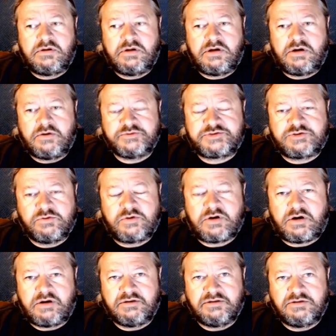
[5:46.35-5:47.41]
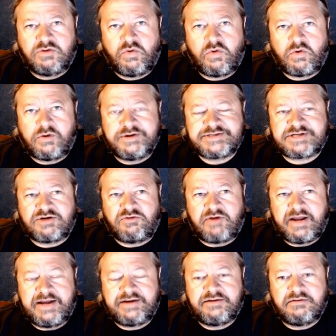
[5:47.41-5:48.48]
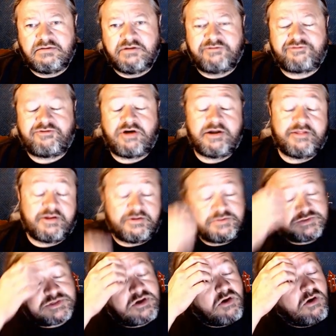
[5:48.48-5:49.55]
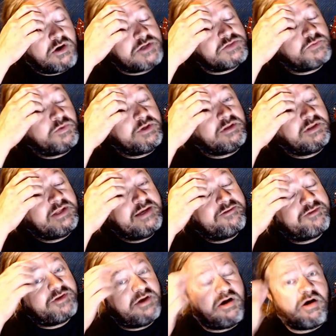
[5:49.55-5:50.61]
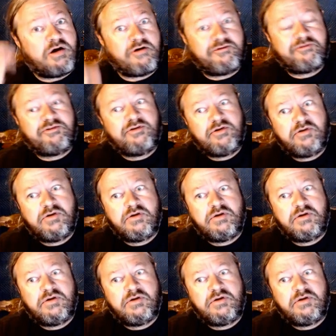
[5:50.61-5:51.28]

old school car lore is correct, the front of those cars would lift off